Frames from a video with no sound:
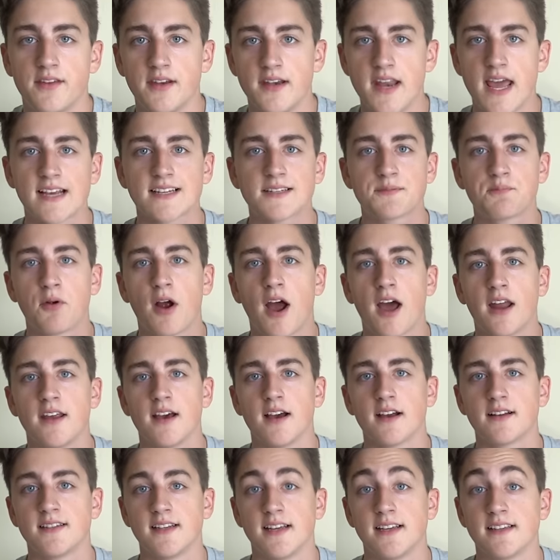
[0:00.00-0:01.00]
The next
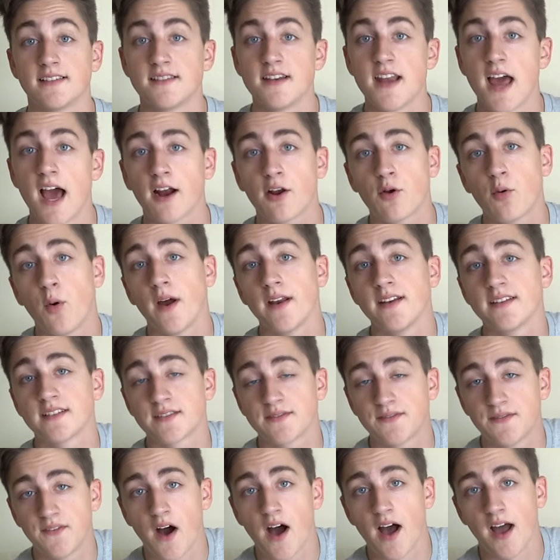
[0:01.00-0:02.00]
product is not quite as
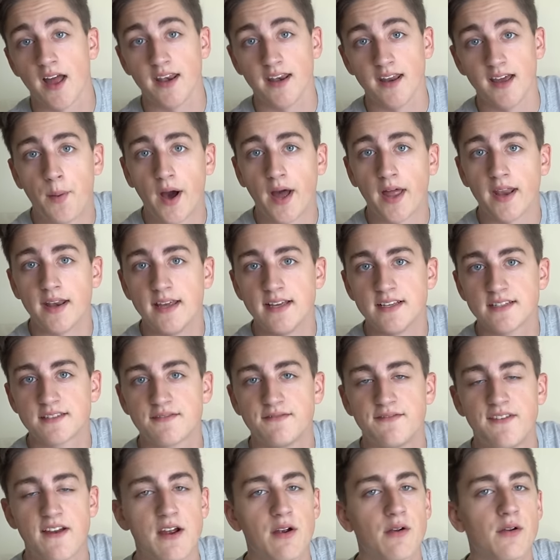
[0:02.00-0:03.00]
fun, but is
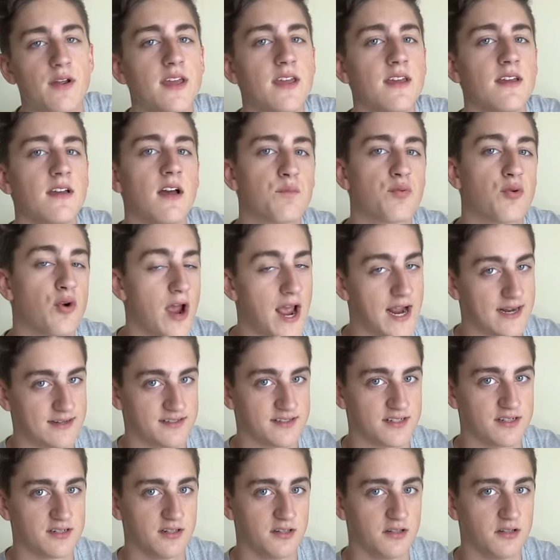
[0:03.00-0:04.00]
very
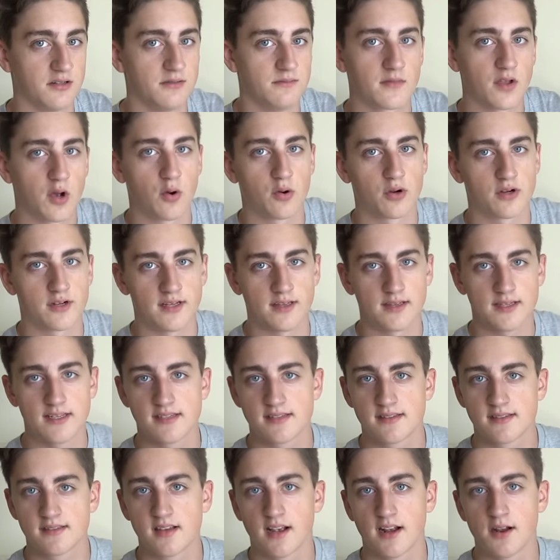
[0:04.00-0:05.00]
practical. or at
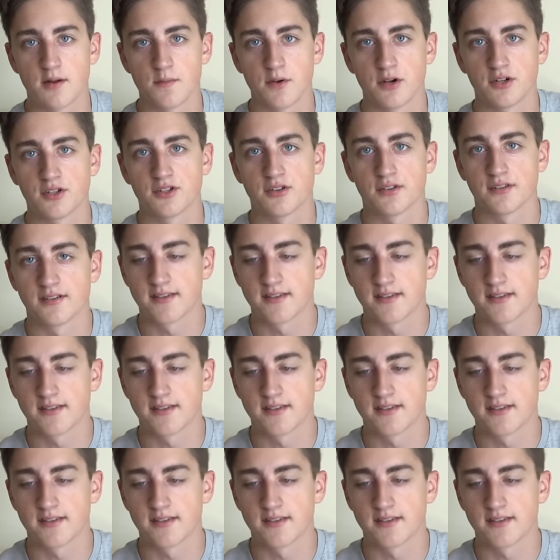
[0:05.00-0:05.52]
least the commercial